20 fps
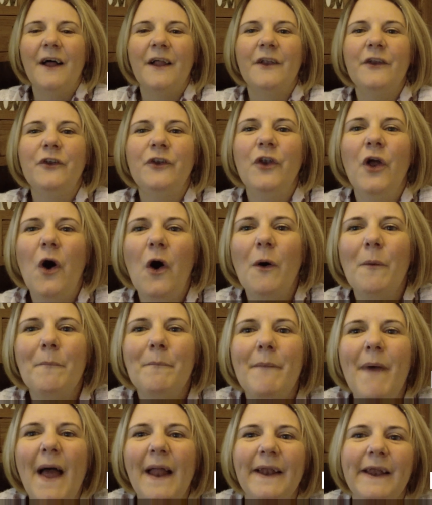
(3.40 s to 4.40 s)
Not
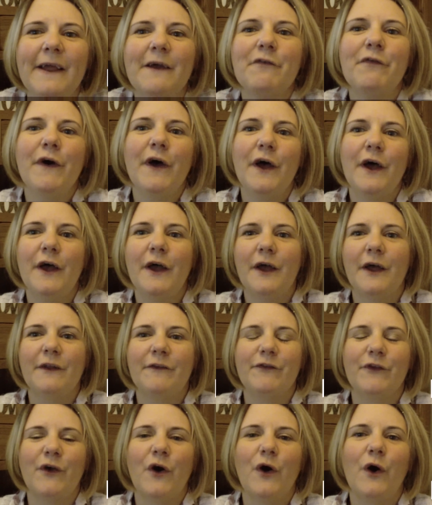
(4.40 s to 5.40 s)
many have
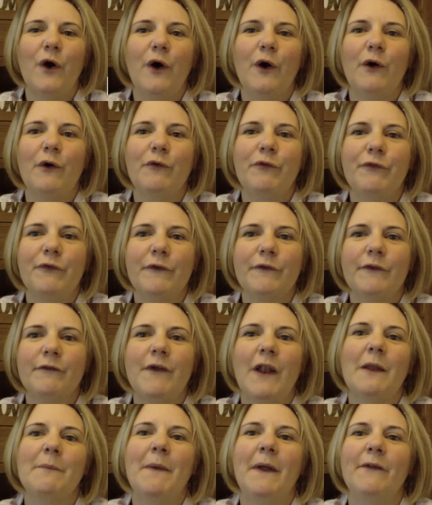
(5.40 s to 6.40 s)
heard of
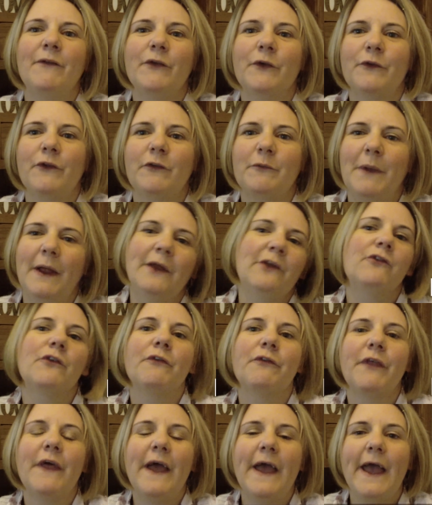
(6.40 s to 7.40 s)
developmental dysplasia of
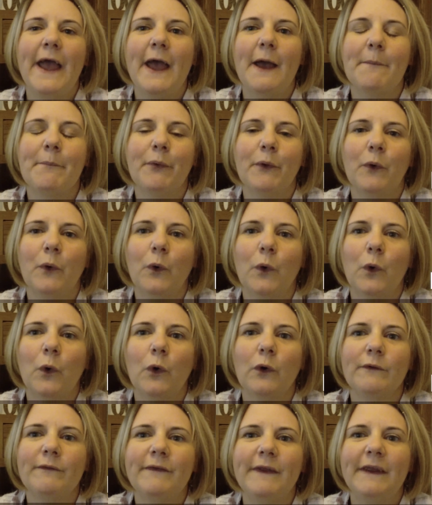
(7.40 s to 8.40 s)
the hip
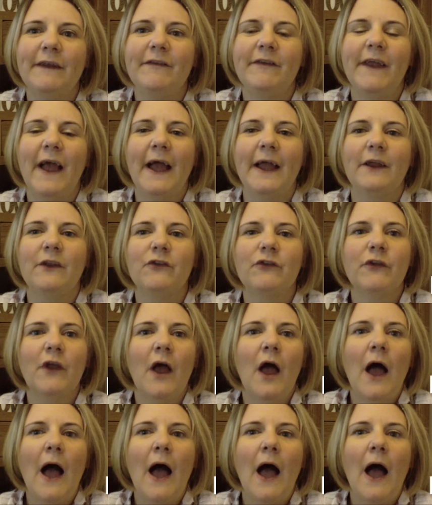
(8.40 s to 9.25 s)
or DDH.